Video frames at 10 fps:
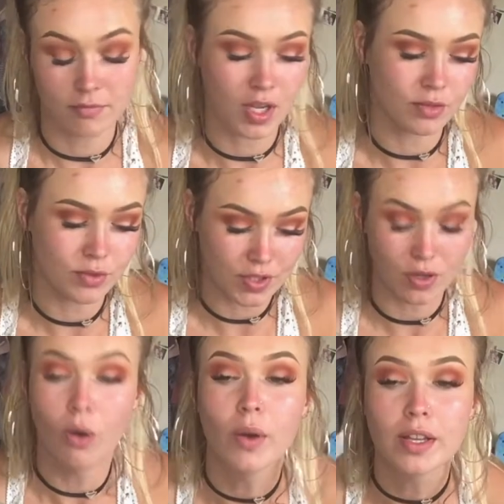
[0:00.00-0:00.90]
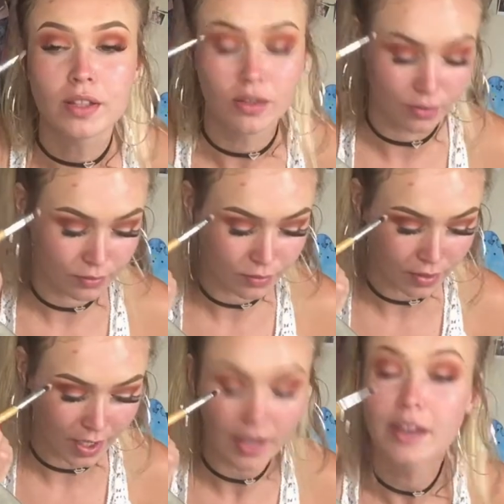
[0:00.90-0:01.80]
I'm just going to.
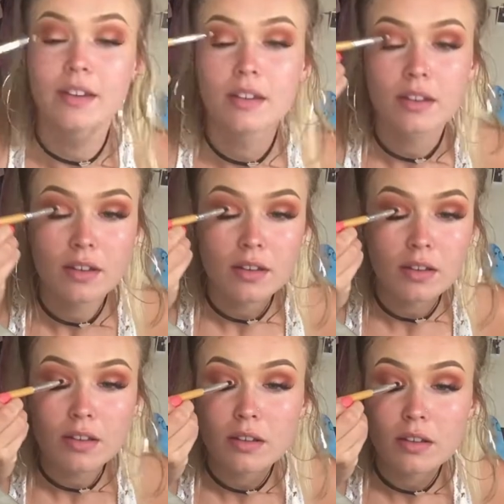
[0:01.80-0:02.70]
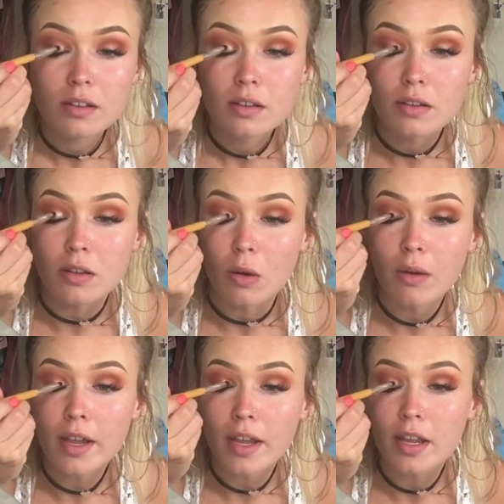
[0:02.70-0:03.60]
Okay? Don't
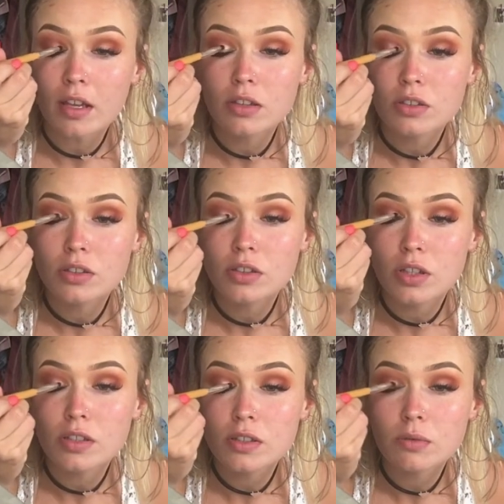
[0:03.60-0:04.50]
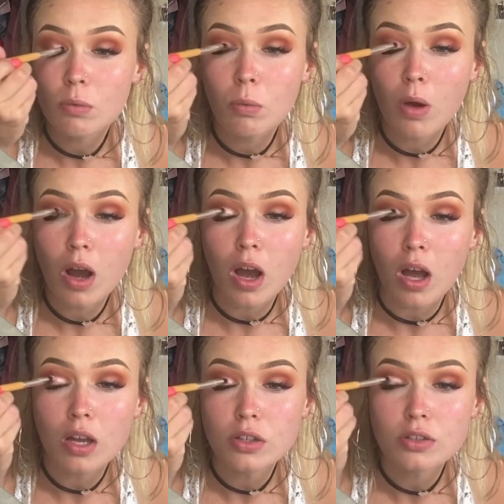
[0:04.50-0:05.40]
hate, just watch,
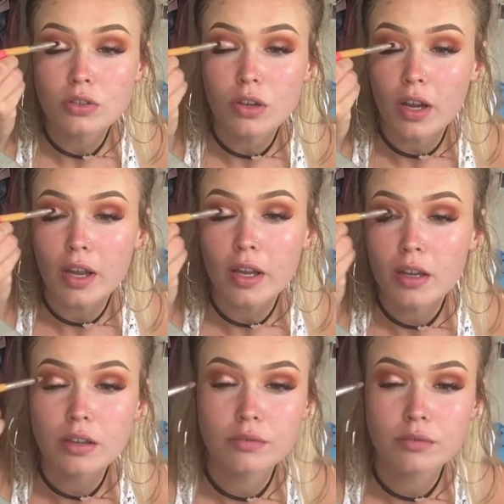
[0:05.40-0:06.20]
right?